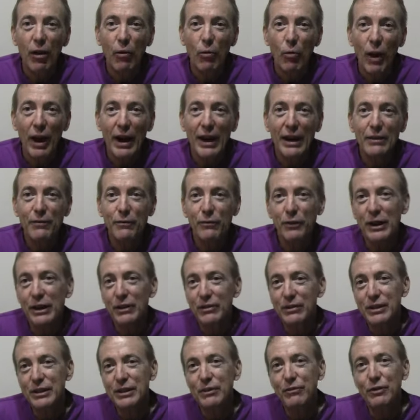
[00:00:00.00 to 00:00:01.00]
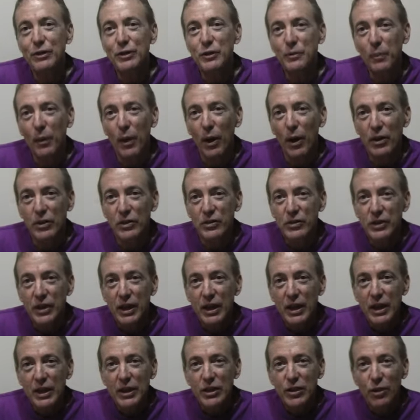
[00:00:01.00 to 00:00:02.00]
wide frequency response.
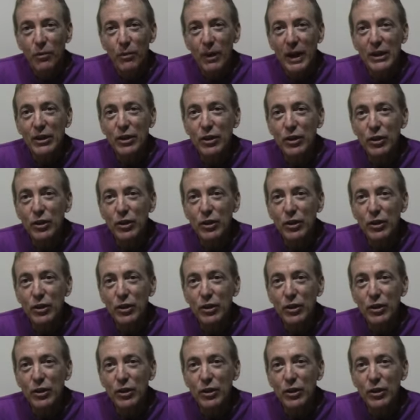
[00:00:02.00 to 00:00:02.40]
So when